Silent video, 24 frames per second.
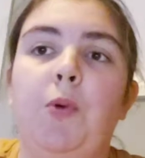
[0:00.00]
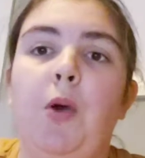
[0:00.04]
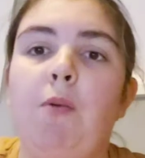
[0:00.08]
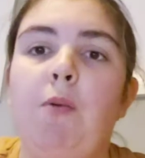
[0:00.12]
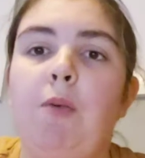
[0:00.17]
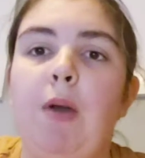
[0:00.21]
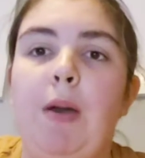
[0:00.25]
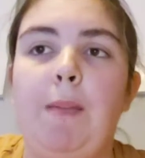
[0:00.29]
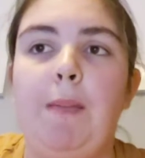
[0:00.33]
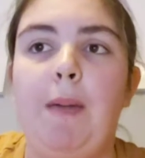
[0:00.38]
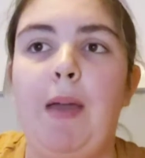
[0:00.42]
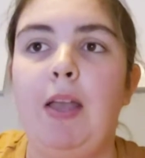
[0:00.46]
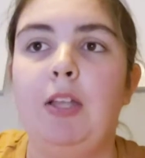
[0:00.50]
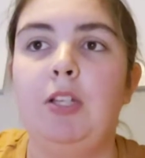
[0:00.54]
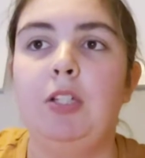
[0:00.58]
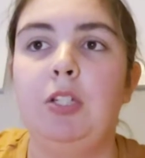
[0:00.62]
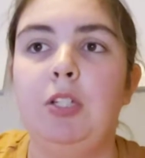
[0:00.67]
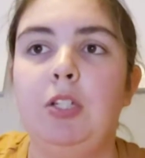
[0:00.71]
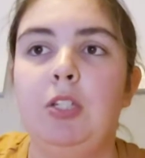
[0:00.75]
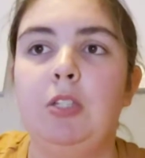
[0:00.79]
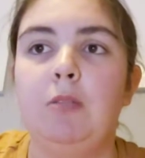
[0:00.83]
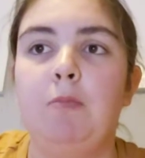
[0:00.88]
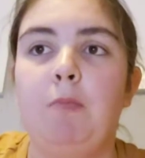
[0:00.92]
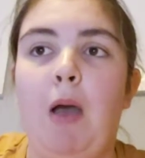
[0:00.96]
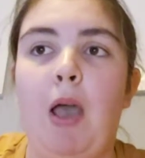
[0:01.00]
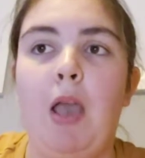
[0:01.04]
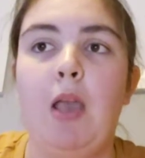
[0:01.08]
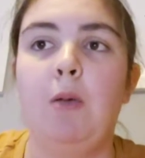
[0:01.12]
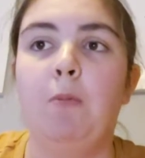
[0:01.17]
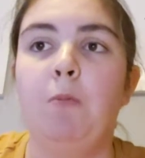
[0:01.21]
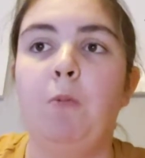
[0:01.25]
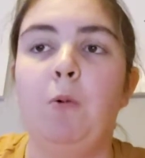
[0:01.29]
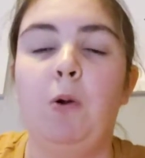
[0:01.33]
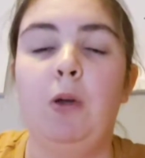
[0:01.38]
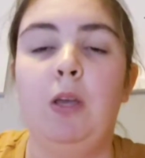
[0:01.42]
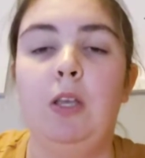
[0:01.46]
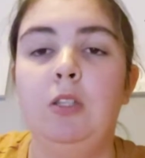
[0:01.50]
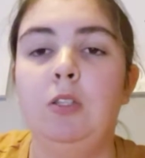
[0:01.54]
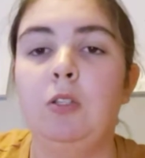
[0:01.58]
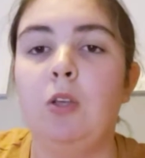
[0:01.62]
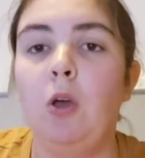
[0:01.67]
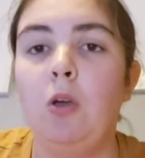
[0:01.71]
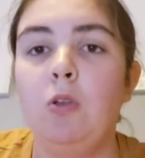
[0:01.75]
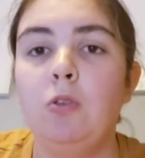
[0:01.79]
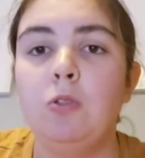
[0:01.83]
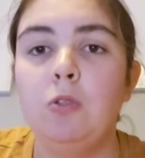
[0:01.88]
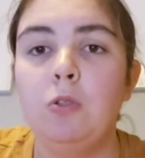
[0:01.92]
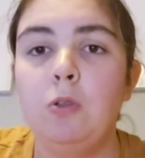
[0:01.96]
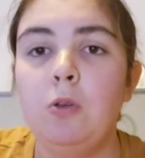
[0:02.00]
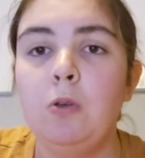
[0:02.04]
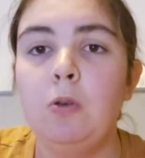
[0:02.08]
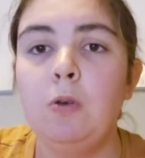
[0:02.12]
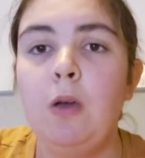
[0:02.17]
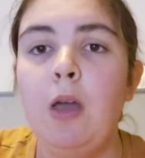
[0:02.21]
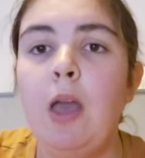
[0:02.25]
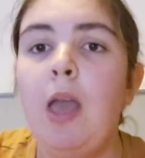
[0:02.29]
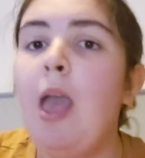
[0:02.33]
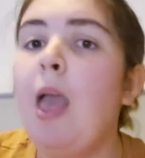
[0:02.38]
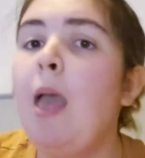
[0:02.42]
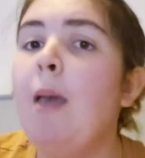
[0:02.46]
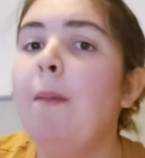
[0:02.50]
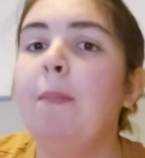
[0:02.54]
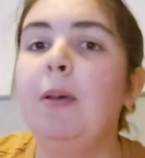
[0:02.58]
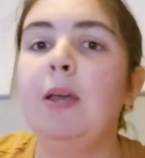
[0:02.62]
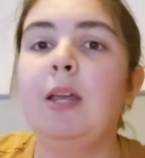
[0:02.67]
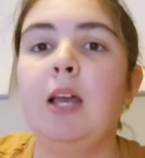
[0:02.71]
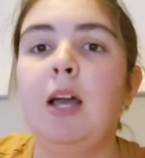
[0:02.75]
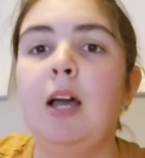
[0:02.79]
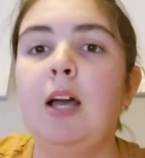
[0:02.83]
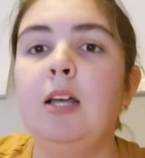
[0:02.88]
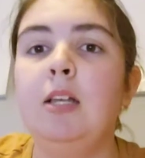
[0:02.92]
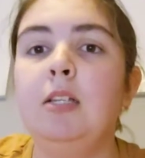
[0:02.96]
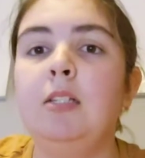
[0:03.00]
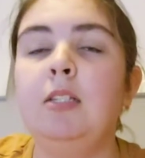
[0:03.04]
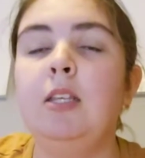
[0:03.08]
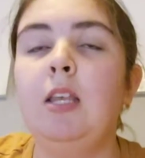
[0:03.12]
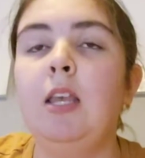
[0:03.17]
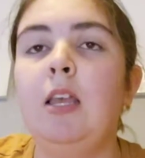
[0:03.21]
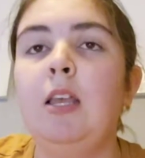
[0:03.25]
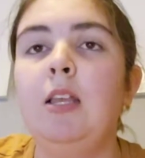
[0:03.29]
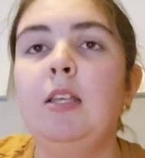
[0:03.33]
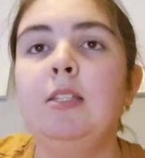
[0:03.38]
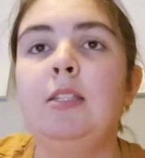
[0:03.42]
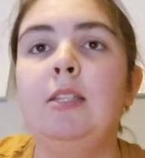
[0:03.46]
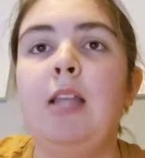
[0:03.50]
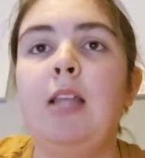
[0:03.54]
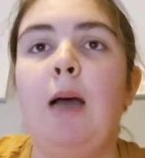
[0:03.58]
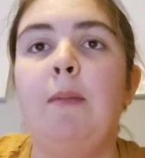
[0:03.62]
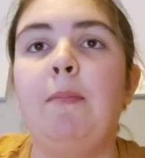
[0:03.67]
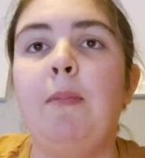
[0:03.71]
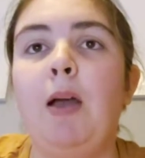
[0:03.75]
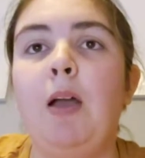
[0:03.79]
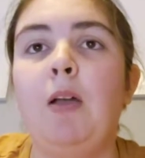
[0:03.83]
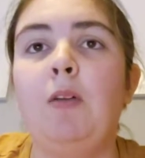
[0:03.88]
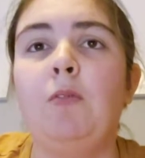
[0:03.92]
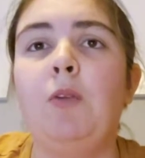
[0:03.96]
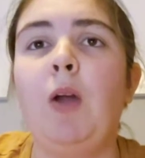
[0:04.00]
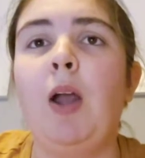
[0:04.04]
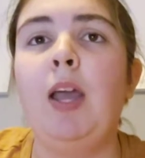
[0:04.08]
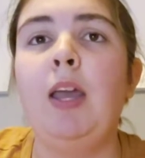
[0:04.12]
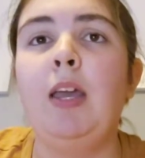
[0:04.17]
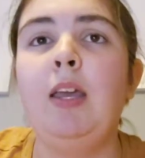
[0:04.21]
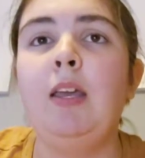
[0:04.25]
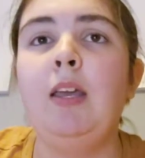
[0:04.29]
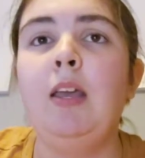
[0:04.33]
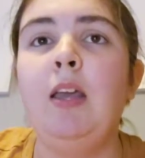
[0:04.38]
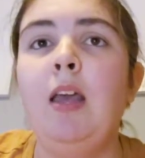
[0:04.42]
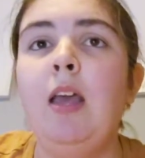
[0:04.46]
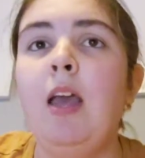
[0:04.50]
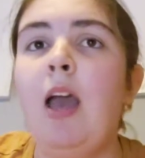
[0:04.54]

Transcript: web pages my employees go to because it is not my right.